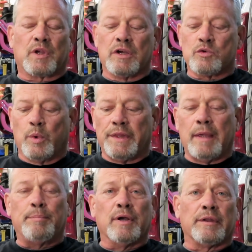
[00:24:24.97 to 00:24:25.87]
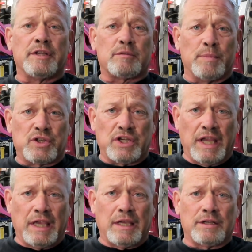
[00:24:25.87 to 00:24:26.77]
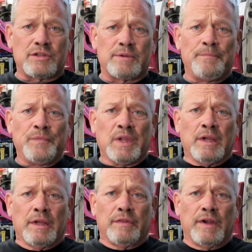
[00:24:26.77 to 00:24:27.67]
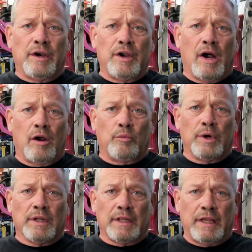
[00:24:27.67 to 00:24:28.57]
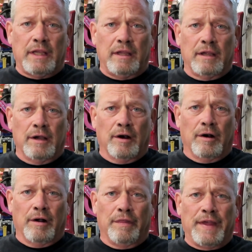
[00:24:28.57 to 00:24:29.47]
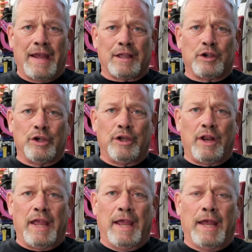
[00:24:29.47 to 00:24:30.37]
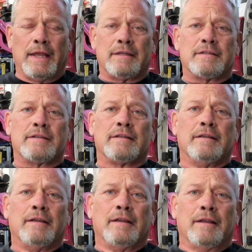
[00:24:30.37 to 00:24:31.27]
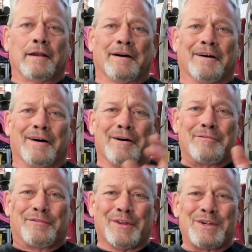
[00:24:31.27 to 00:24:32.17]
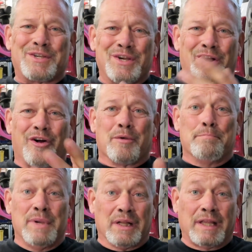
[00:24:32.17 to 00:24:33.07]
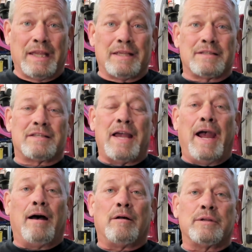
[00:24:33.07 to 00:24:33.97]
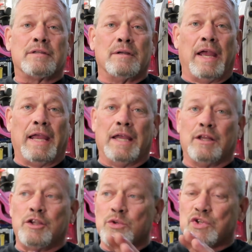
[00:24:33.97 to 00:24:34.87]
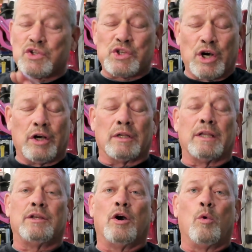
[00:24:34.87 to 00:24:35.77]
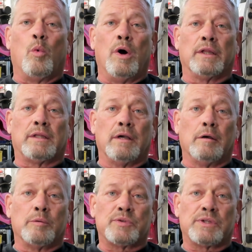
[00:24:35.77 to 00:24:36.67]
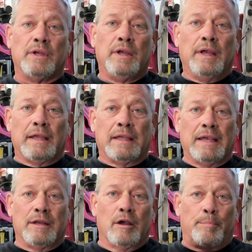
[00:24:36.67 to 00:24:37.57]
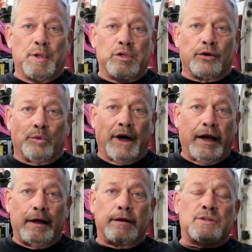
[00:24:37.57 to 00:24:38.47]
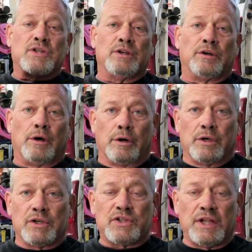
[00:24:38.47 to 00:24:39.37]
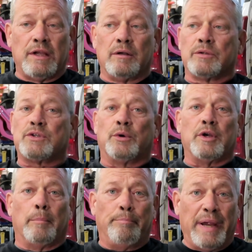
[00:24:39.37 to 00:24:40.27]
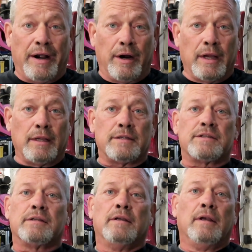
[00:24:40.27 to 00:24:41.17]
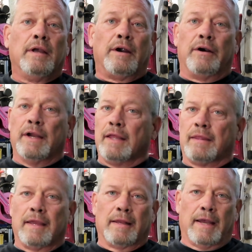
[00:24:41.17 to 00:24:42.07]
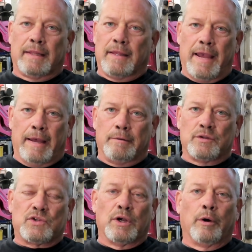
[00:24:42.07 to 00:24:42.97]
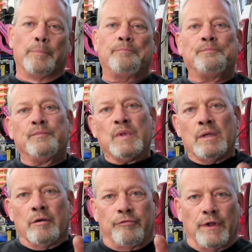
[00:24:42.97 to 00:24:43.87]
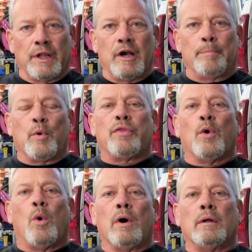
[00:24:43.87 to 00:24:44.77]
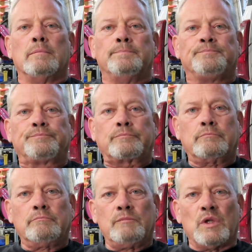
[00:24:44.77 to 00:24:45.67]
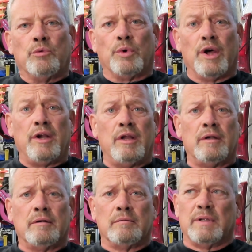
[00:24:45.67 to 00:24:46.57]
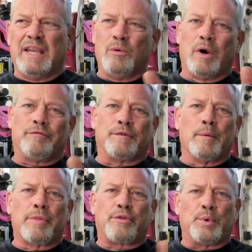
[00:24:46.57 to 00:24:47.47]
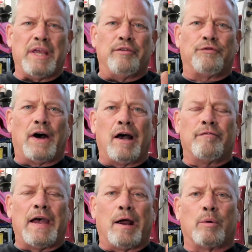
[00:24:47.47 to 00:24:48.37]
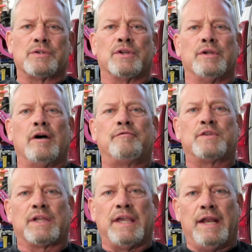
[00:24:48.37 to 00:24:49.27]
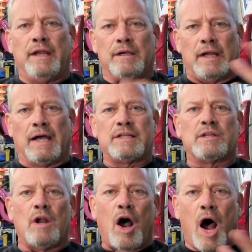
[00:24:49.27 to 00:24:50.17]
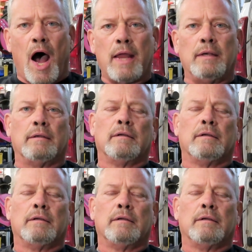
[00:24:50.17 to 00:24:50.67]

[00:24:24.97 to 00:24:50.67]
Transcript: because when they build these machines, they're not really that good at flushing all the millings out, and you certainly don't want those getting up in your rings or your seals or your bearings or anything like that. So fill it up with oil, run it anywhere from 3 to 5 hours, enough to get it nice and hot,